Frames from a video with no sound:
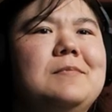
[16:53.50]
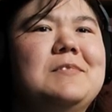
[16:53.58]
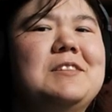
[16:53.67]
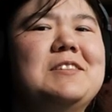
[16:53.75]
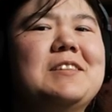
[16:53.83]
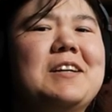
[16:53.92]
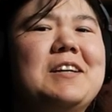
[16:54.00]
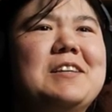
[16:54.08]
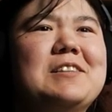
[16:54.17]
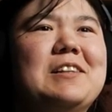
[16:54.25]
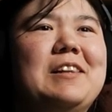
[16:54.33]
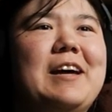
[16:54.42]
He's sucking
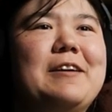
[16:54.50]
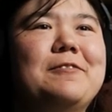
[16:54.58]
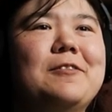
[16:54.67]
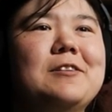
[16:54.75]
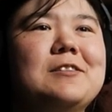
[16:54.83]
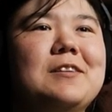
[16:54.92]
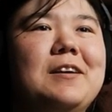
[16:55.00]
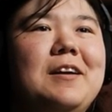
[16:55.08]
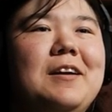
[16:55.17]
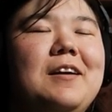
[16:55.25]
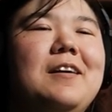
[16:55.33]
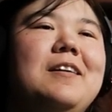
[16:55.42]
his life force?
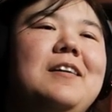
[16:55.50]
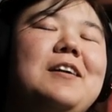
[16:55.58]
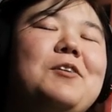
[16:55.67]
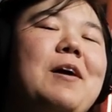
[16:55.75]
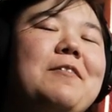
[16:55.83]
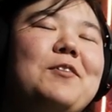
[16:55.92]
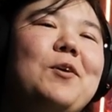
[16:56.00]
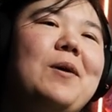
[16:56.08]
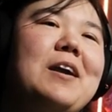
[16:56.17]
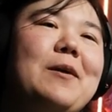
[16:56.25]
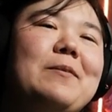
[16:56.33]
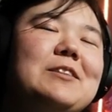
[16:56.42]
And you have no
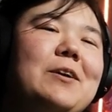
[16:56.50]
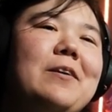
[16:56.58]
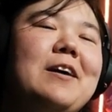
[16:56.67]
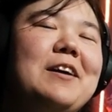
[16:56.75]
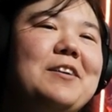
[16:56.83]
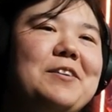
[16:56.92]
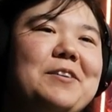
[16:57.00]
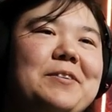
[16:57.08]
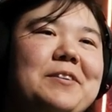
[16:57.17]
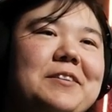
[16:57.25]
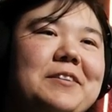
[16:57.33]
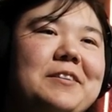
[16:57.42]
idea what's going on, do you?